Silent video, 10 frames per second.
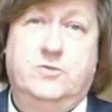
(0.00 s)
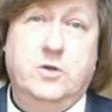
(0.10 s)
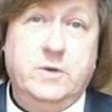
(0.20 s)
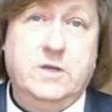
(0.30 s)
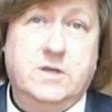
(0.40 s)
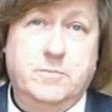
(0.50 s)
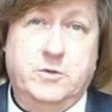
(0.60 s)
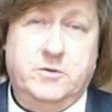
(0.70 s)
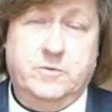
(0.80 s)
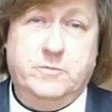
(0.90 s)
doing
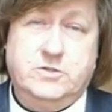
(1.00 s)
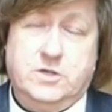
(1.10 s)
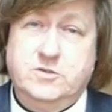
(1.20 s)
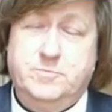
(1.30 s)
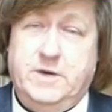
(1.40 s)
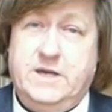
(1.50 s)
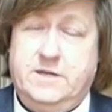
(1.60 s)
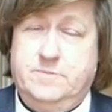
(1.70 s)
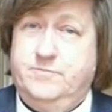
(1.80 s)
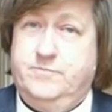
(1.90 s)
communion, which goes
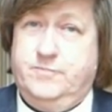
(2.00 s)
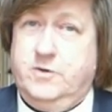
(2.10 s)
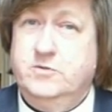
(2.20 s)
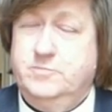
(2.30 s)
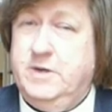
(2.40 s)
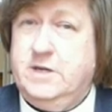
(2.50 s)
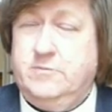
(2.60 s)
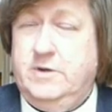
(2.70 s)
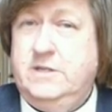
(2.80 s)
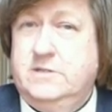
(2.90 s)
back
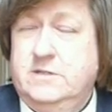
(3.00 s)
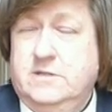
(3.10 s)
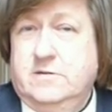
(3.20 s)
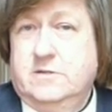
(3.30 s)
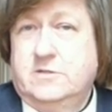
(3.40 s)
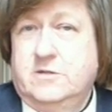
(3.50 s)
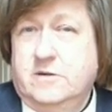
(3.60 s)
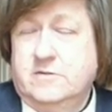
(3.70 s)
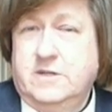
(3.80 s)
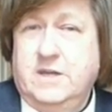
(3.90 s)
right to the
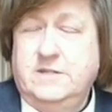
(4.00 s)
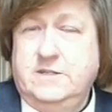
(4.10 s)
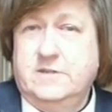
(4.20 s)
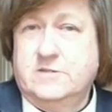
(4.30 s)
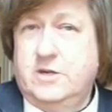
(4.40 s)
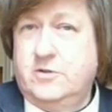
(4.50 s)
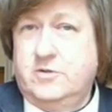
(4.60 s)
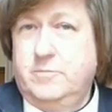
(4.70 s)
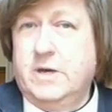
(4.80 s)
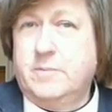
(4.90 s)
start of the 18th
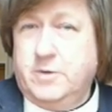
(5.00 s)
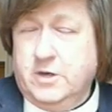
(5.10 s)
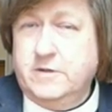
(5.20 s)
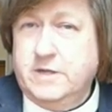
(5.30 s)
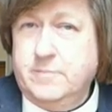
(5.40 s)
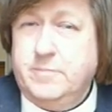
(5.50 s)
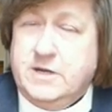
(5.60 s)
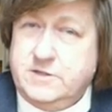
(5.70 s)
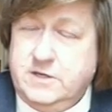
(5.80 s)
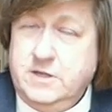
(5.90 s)
century, back beyond that,
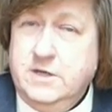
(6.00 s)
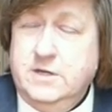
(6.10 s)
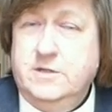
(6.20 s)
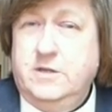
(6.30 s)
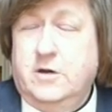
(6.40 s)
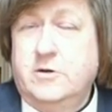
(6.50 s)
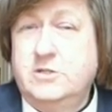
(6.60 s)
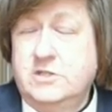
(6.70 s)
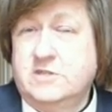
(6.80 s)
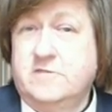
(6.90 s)
back to the
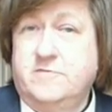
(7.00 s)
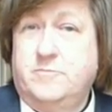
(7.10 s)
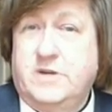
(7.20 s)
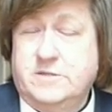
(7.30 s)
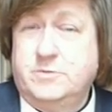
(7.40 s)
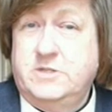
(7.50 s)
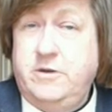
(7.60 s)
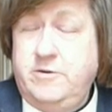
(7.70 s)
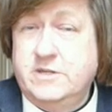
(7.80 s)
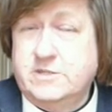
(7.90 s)
origins of
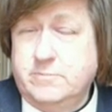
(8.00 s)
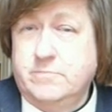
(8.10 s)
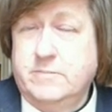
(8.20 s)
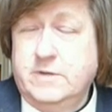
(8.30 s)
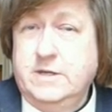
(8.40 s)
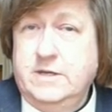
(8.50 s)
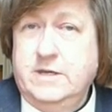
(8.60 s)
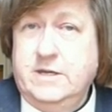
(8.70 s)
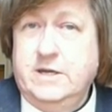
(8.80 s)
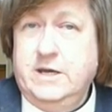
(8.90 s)
Presbyterianism
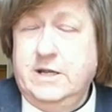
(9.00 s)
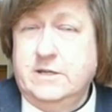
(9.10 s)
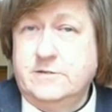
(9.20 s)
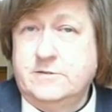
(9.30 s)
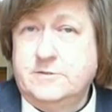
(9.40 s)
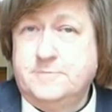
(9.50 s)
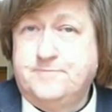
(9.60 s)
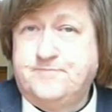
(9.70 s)
in Ireland.